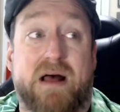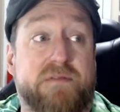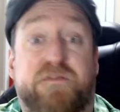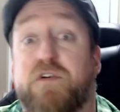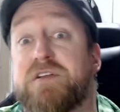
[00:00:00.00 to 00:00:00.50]

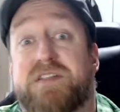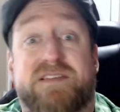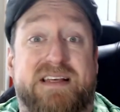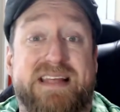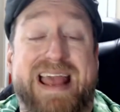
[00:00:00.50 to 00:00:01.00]
For instance,
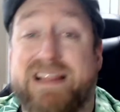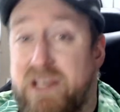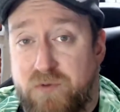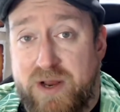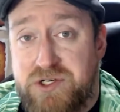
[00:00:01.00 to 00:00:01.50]
like the Alien
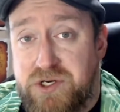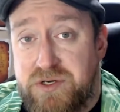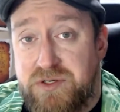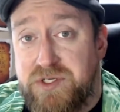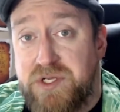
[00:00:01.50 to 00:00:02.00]

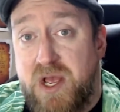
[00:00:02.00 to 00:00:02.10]
Rangers